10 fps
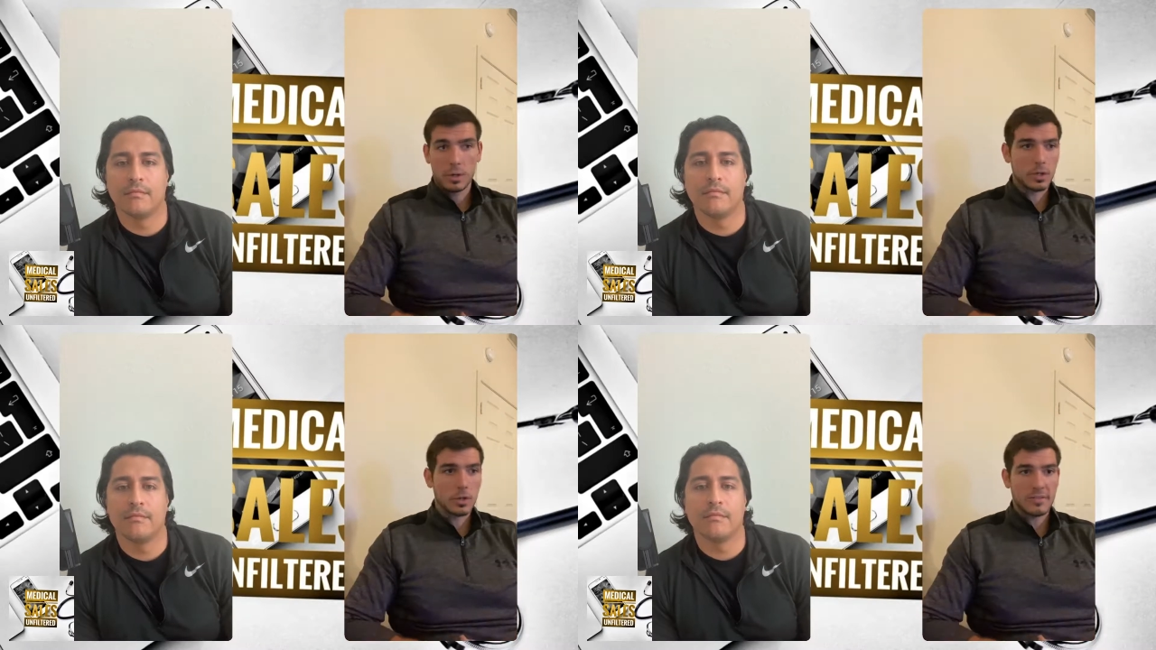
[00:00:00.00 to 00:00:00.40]

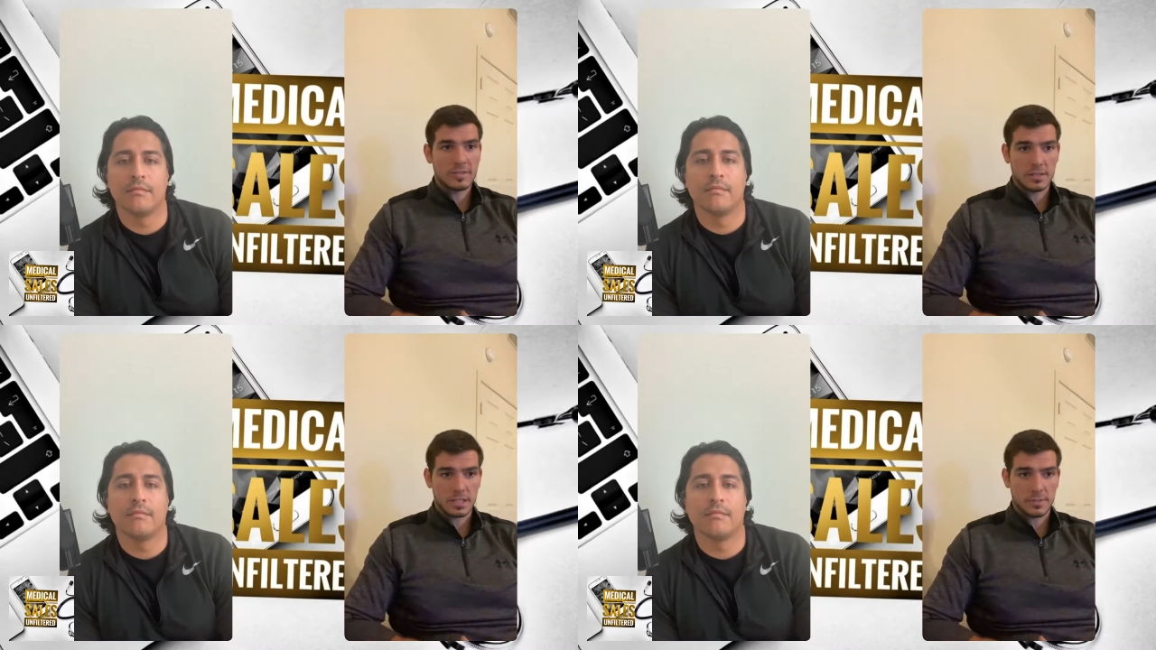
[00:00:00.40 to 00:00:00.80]
Speaker 1: Well, you don't
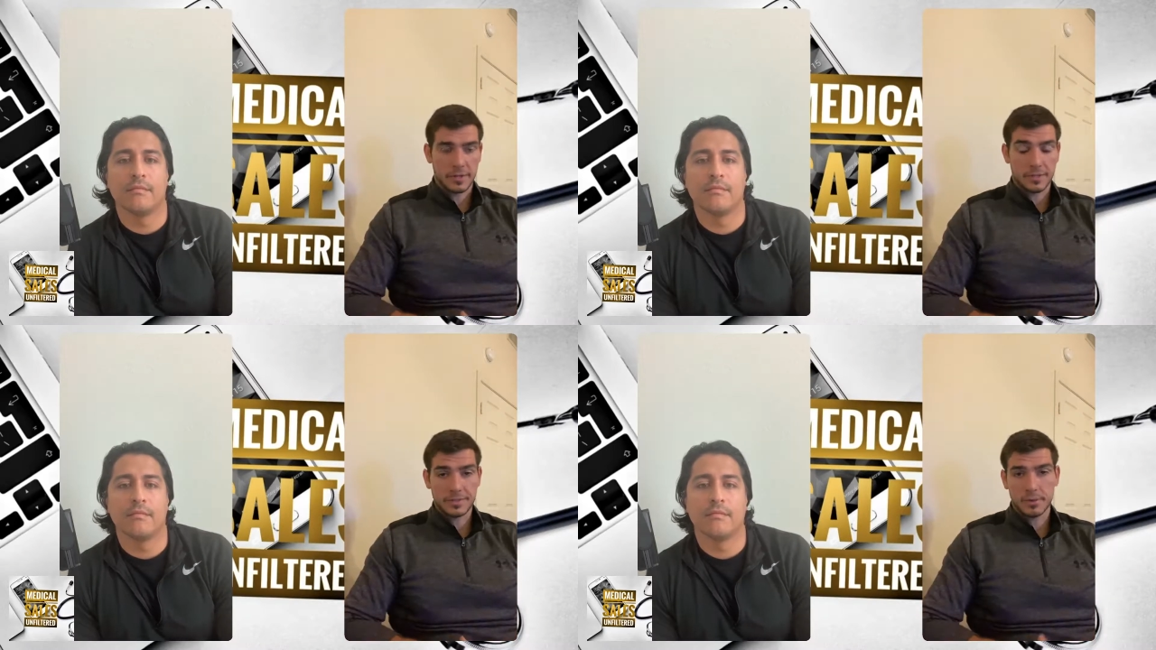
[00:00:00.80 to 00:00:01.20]
have sales
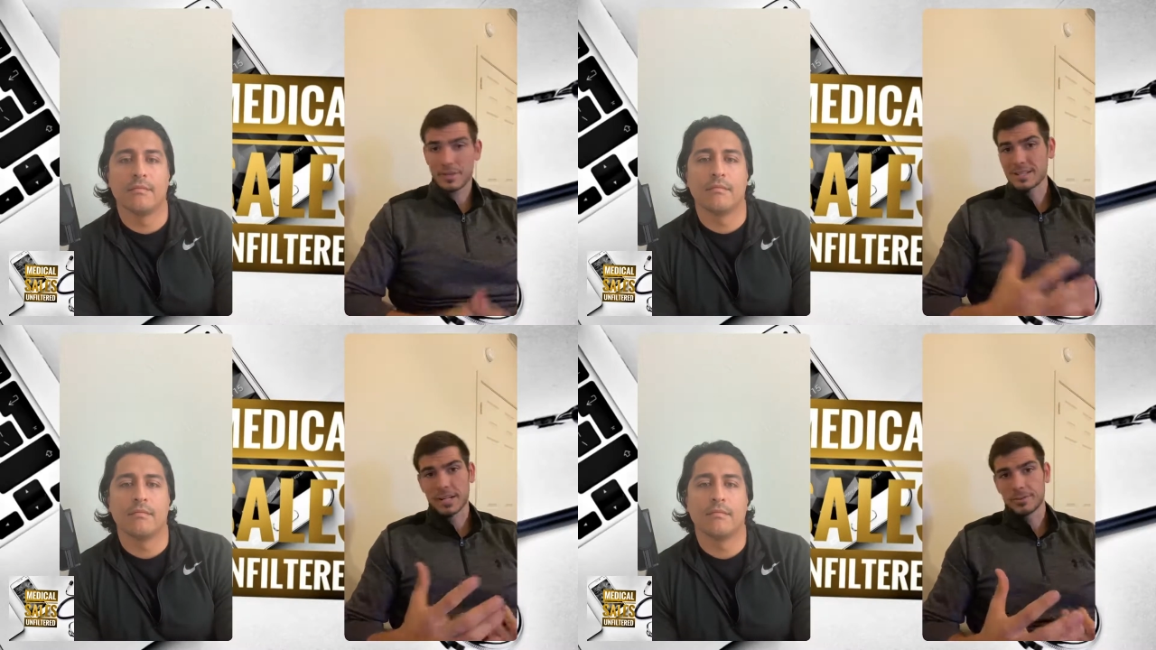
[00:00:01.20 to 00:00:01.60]
experience.
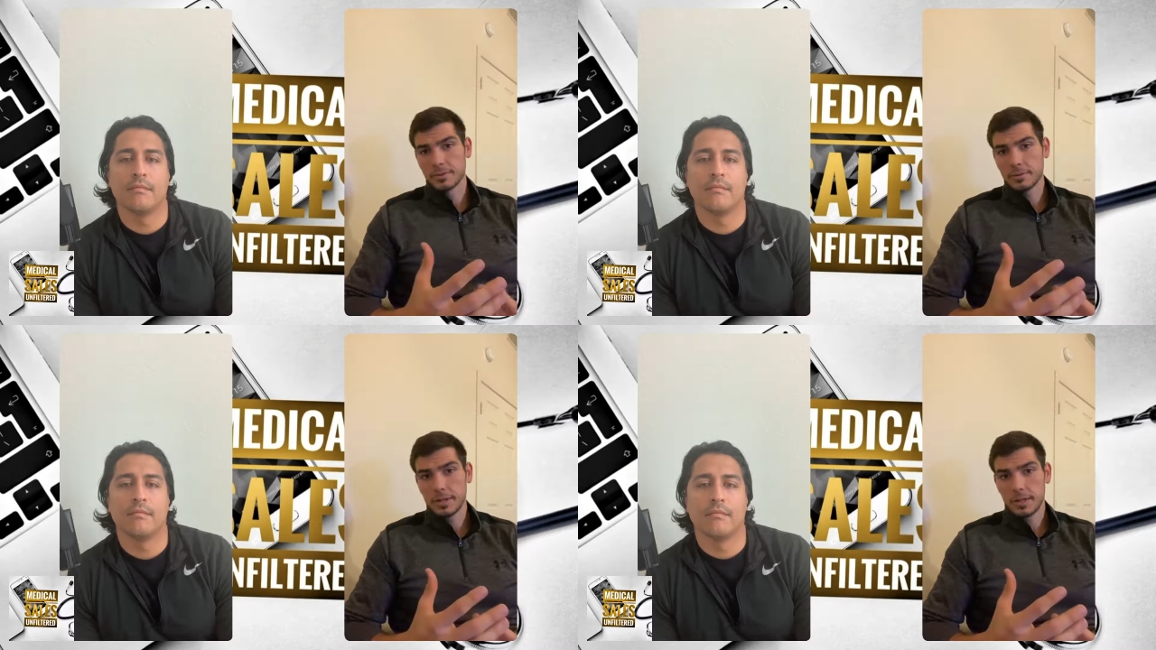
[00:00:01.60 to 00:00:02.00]
Well, that's not
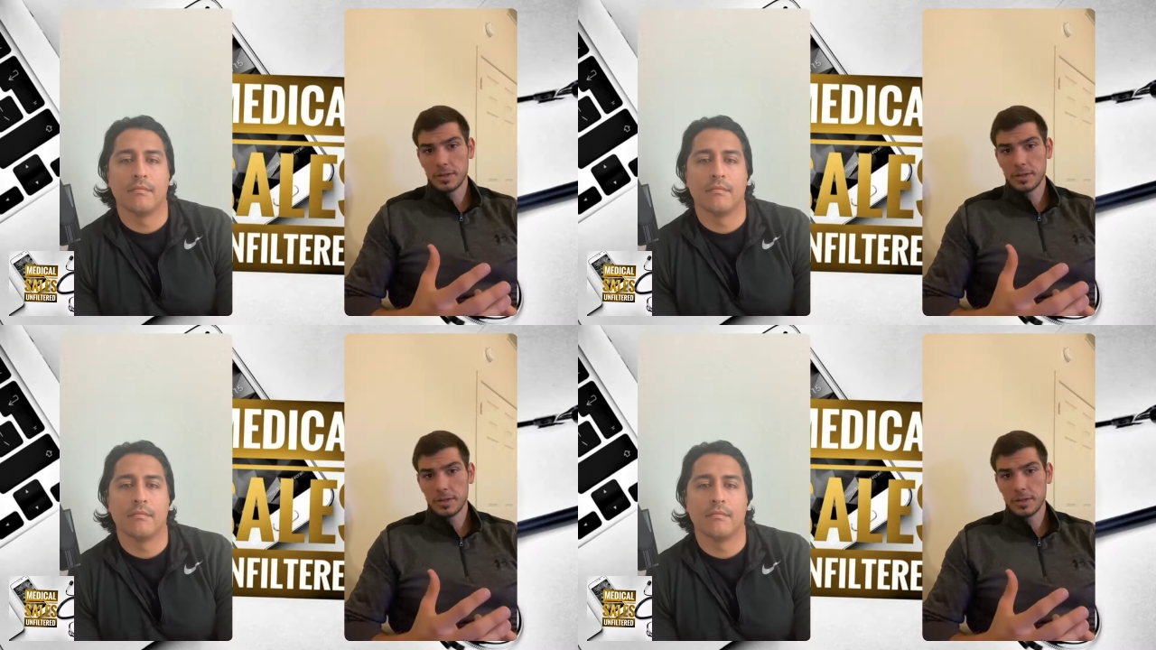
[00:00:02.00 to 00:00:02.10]
true.